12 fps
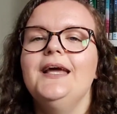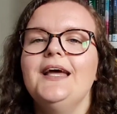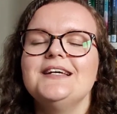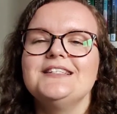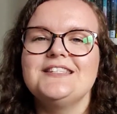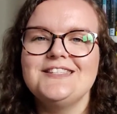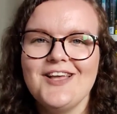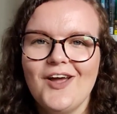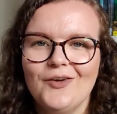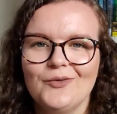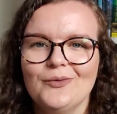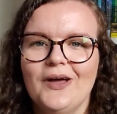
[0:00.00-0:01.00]

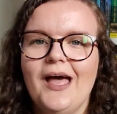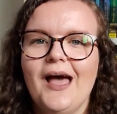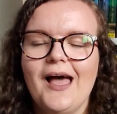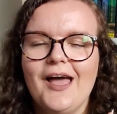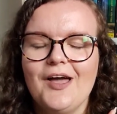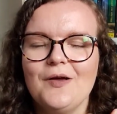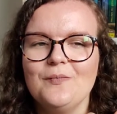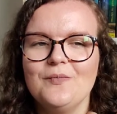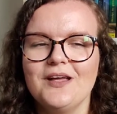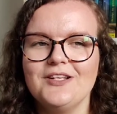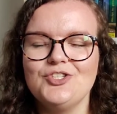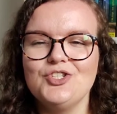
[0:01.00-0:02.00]
So
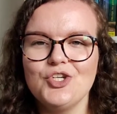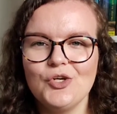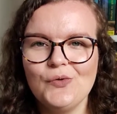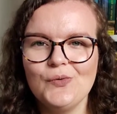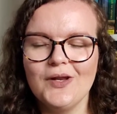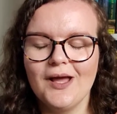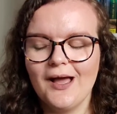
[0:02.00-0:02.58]
June